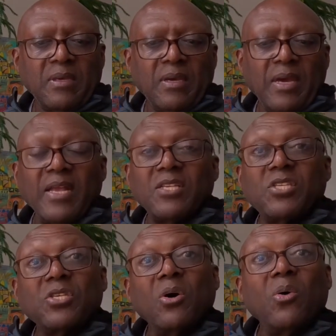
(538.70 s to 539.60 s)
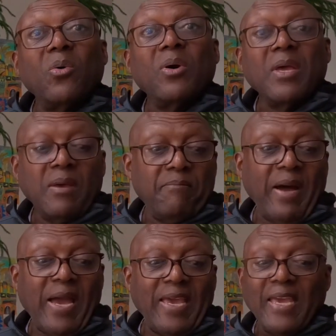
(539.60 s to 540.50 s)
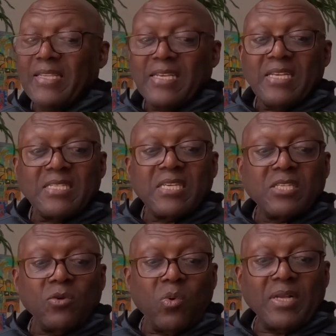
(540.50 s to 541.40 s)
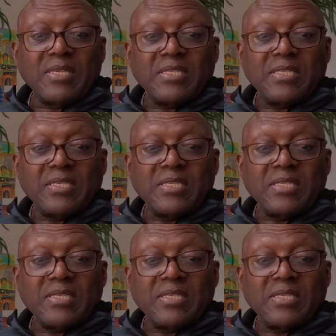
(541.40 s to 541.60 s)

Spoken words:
And so, by 1861,